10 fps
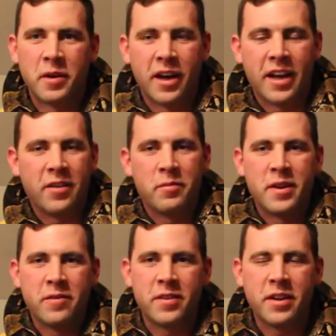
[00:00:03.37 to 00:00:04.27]
I haven't
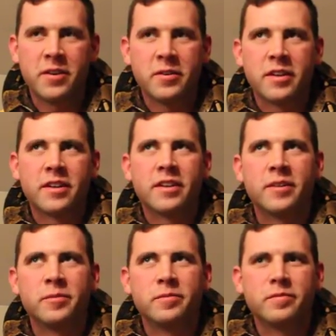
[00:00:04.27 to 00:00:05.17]
made a video
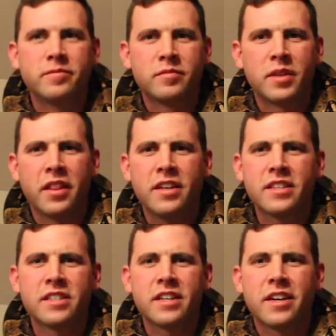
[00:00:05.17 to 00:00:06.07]
in, I think
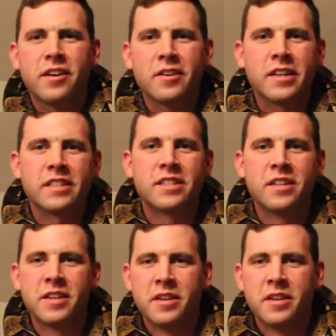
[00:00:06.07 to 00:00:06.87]
since like August.